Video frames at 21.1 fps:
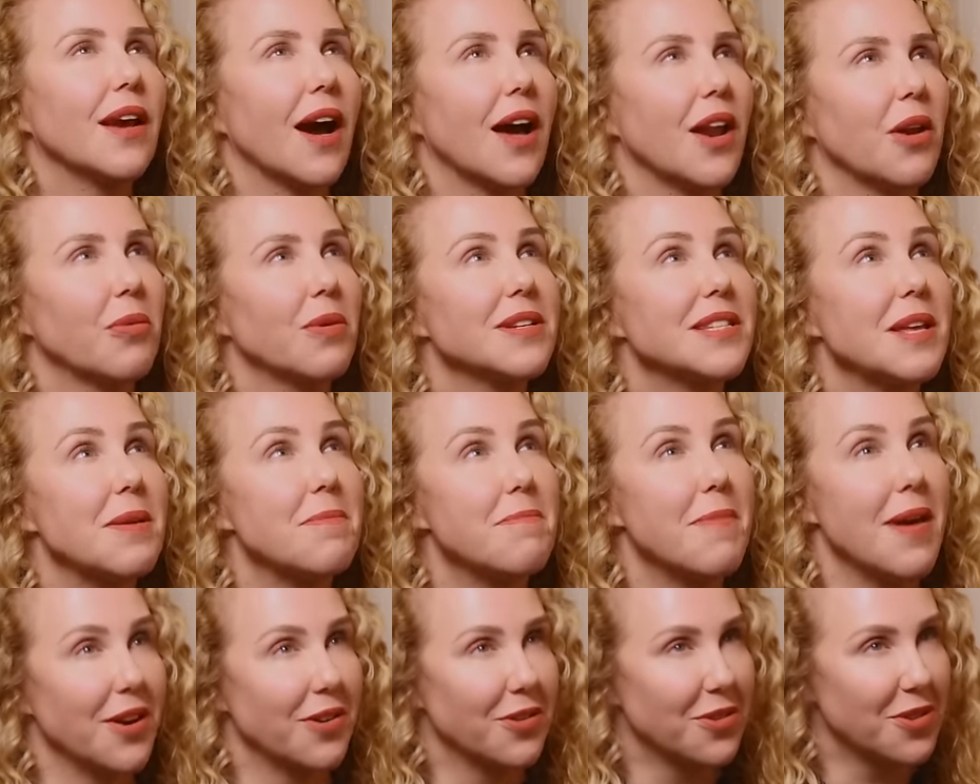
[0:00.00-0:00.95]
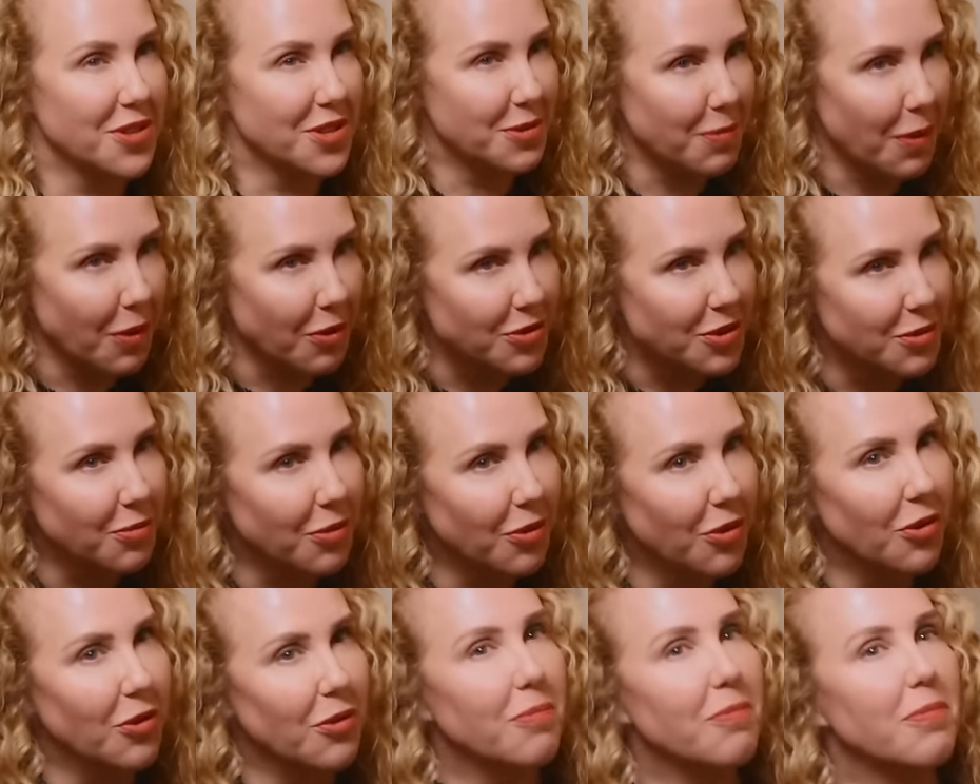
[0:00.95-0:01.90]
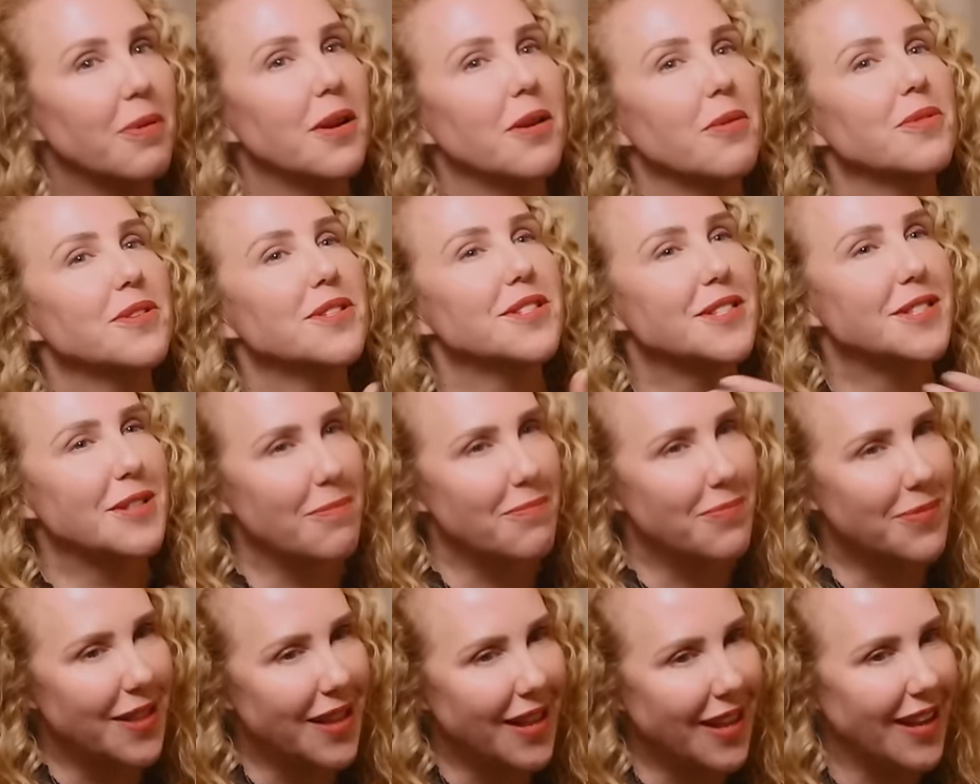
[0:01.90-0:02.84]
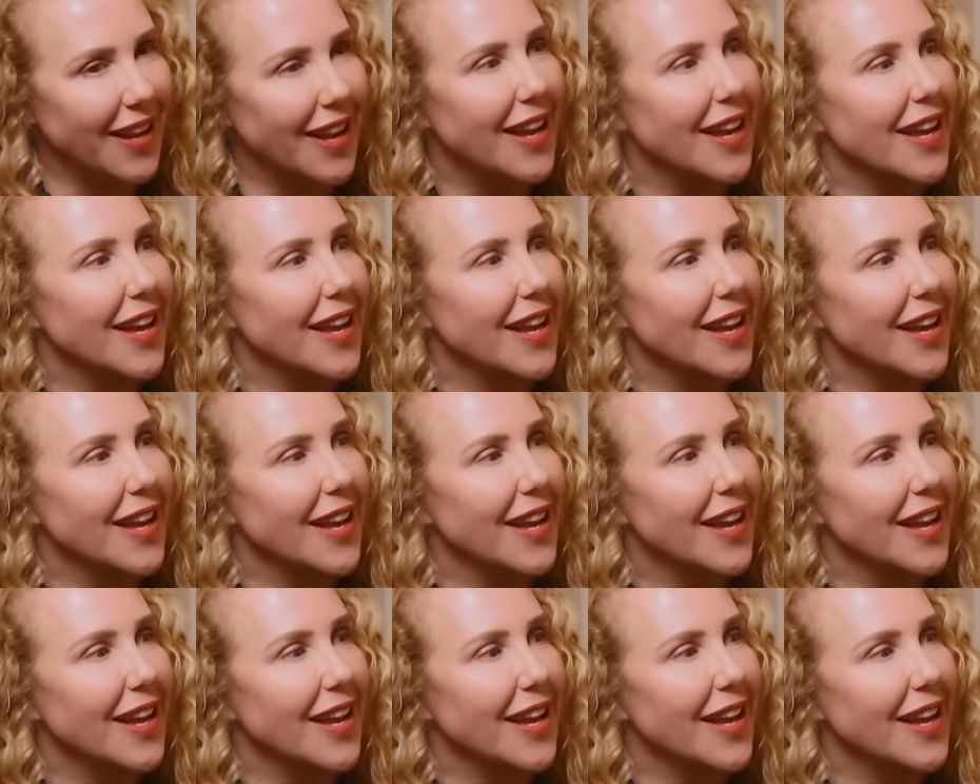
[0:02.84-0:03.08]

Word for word: I don't want to say men are disposable, but it was something